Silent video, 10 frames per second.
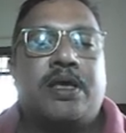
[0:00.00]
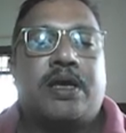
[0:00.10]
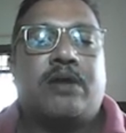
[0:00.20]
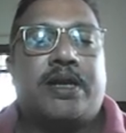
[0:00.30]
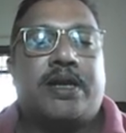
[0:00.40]

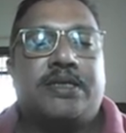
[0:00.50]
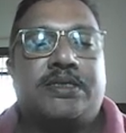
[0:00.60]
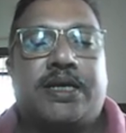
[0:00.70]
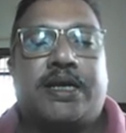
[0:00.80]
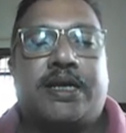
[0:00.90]
lower energy
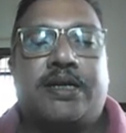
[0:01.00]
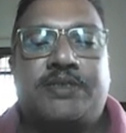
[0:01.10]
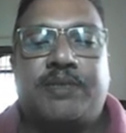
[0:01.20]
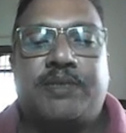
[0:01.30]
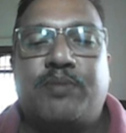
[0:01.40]
state and
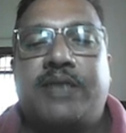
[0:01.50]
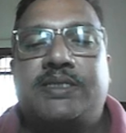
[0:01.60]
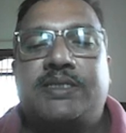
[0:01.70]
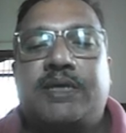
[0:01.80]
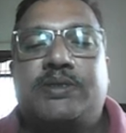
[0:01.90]
stimulates
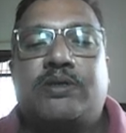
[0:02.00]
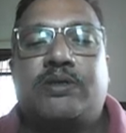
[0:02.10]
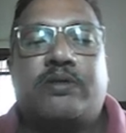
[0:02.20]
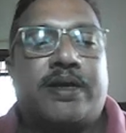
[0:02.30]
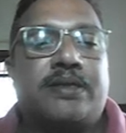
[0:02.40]
the emission
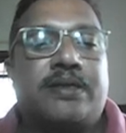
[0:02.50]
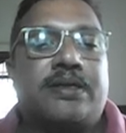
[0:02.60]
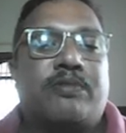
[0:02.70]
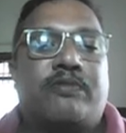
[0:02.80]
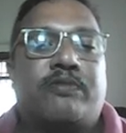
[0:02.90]
of another
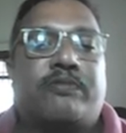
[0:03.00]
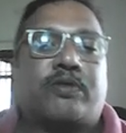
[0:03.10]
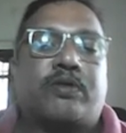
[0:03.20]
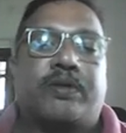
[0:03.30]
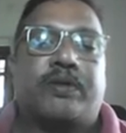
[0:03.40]

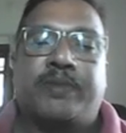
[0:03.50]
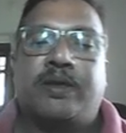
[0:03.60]
photon.